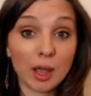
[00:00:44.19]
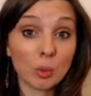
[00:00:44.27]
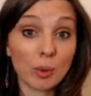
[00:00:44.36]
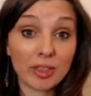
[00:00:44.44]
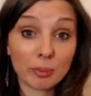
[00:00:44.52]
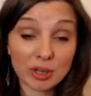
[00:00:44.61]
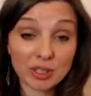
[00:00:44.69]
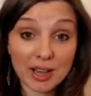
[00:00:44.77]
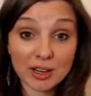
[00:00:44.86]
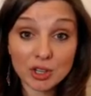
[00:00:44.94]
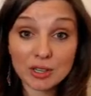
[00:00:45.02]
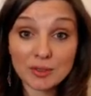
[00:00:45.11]
where the
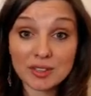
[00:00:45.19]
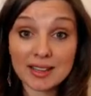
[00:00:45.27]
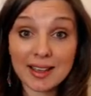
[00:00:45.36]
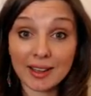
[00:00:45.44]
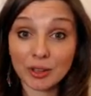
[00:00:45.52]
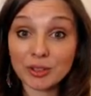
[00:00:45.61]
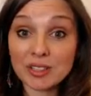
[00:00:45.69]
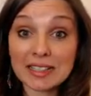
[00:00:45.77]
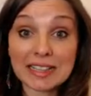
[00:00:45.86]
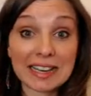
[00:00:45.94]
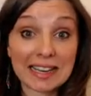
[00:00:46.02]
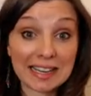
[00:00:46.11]
production of sound,
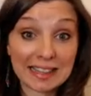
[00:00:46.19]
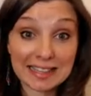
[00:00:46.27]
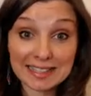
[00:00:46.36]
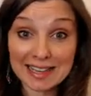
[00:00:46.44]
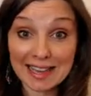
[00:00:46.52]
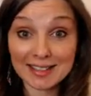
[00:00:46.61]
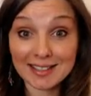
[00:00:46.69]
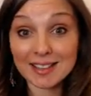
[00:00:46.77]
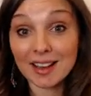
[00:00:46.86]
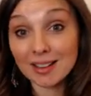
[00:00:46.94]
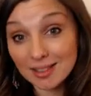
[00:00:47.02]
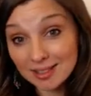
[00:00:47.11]
in this case
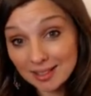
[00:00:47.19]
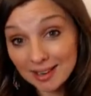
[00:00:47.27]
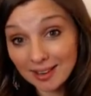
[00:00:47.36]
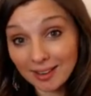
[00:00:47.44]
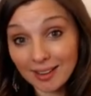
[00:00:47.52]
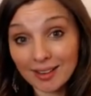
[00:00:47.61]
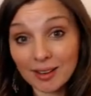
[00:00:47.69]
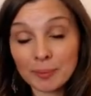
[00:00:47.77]
singing,